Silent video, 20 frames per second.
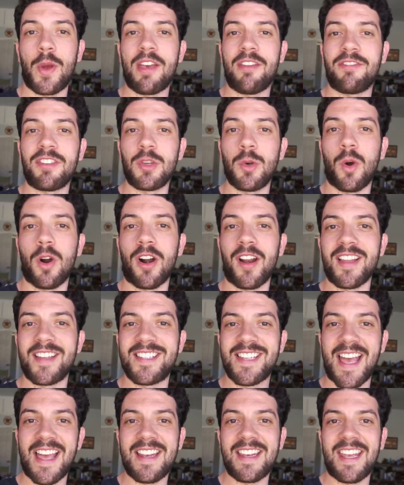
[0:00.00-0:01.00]
if you are
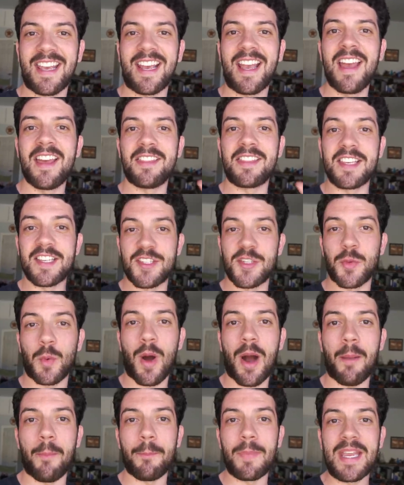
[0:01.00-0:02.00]
attending the
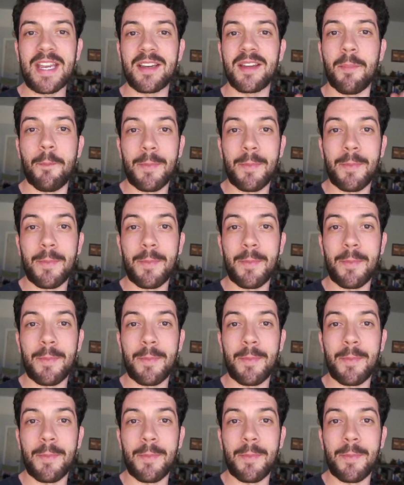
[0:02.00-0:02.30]
swap meet,